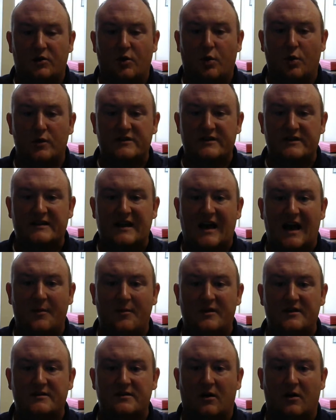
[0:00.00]
course
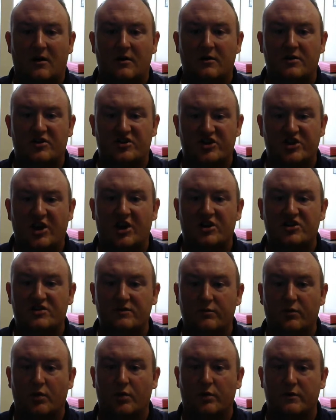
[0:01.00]
assignments are
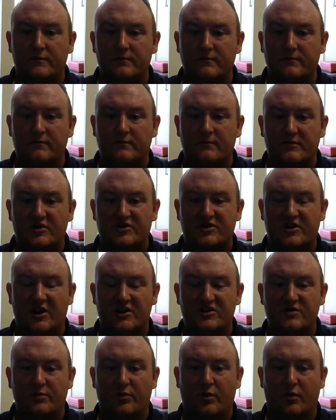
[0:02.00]
discussion
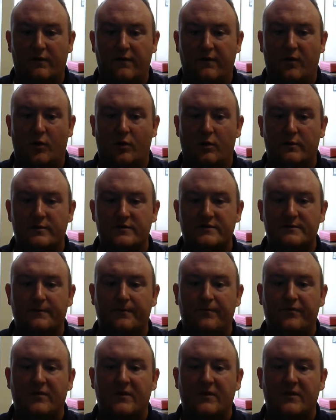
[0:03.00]
board forums.